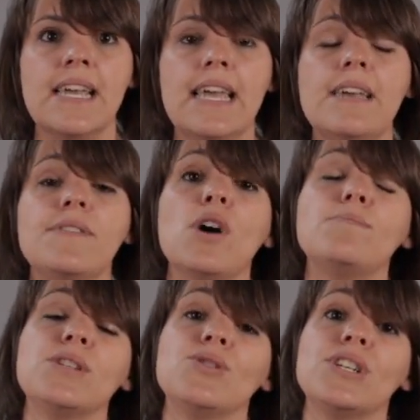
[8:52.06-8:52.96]
If the
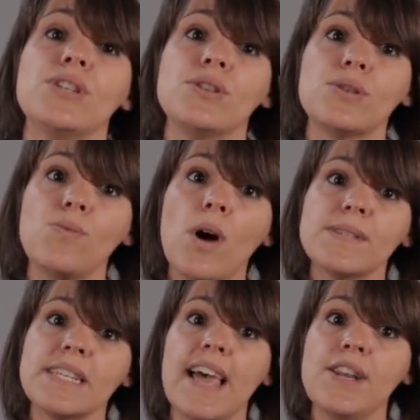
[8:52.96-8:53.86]
obstetrician
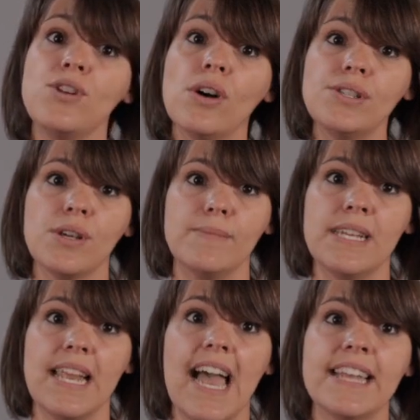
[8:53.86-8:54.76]
swaps to their
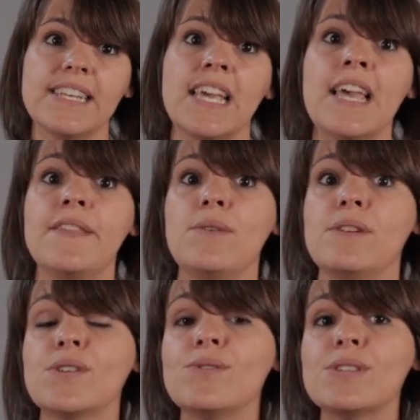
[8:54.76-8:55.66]
non-dominant hand, they would
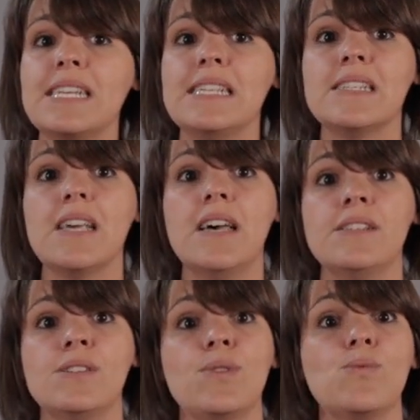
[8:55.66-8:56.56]
of course need to
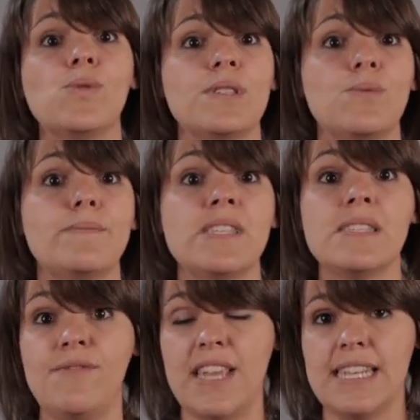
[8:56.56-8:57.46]
turn towards the
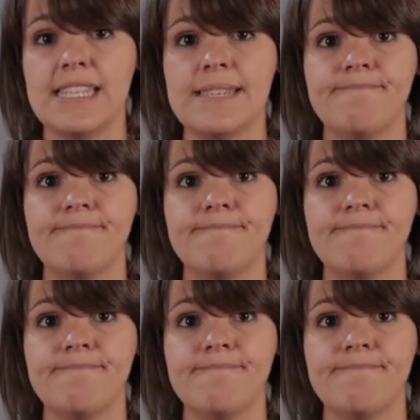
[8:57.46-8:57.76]
woman's feet.